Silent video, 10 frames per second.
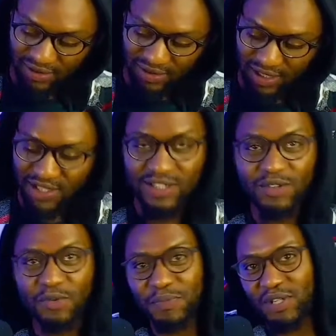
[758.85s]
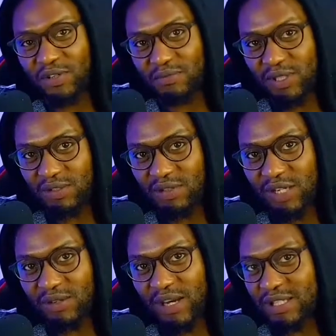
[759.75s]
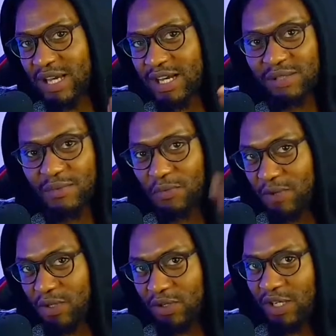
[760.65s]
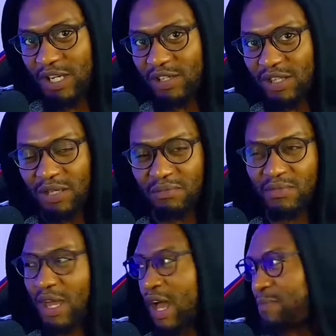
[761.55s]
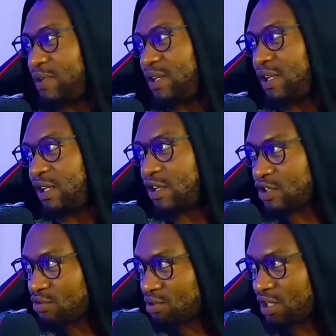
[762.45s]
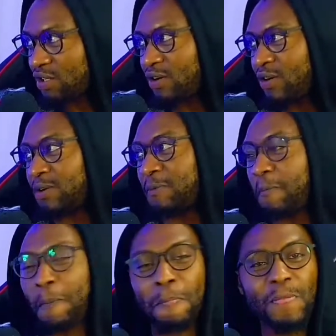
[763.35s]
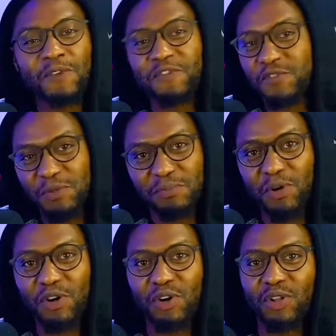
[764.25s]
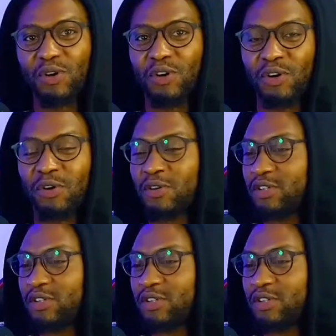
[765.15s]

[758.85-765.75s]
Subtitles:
It's just opinion based, right? You guys ask my opinion on anything happening in the industry or football or